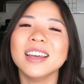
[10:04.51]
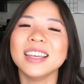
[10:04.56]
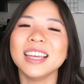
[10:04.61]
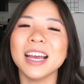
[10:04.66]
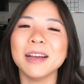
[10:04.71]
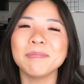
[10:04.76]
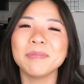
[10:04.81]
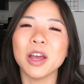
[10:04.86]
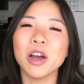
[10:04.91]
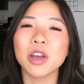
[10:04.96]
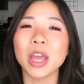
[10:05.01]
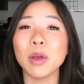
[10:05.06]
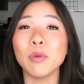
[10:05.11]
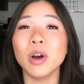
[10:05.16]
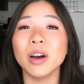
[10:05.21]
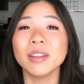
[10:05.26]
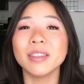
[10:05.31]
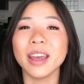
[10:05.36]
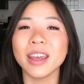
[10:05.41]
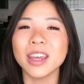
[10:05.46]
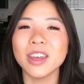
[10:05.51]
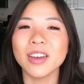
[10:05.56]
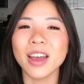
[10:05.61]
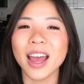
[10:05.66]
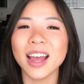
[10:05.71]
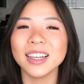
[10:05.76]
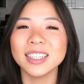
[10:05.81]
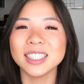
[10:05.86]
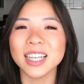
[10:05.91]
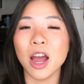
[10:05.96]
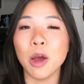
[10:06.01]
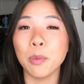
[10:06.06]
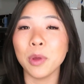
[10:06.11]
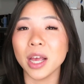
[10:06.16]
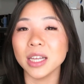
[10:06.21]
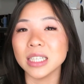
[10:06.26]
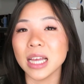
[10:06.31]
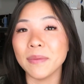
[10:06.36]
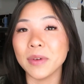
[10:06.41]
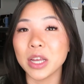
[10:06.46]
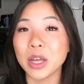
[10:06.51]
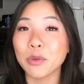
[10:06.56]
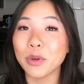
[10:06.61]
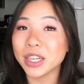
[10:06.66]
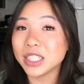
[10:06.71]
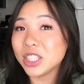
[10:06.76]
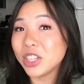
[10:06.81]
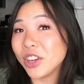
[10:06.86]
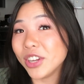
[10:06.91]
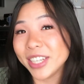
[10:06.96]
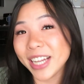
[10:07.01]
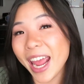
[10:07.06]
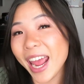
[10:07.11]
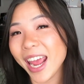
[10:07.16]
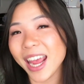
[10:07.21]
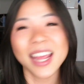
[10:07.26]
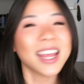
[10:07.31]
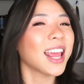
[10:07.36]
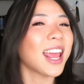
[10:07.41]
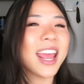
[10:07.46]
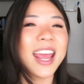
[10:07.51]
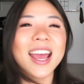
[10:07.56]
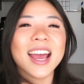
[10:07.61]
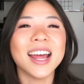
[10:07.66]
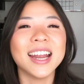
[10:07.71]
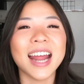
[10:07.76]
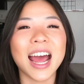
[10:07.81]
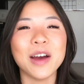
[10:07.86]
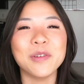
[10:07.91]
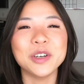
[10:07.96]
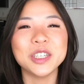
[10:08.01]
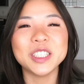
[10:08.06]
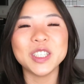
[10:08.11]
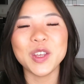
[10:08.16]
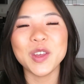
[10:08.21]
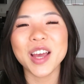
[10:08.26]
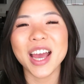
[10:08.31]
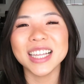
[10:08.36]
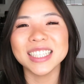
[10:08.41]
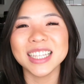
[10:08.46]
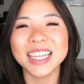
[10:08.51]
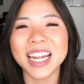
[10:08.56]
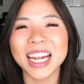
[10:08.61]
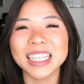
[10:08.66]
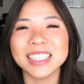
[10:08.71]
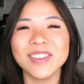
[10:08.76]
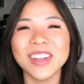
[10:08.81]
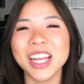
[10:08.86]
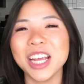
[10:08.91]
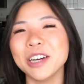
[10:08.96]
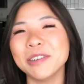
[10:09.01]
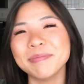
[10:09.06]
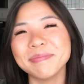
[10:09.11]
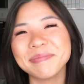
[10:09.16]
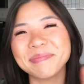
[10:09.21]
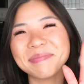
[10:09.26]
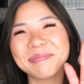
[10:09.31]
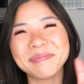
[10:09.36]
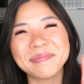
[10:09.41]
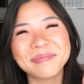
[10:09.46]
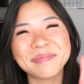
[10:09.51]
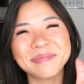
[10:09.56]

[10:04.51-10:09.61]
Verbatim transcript: Yeah, okay, well, thank you guys. I hope you guys have a good rest of your day, and I will see you guys in the next video.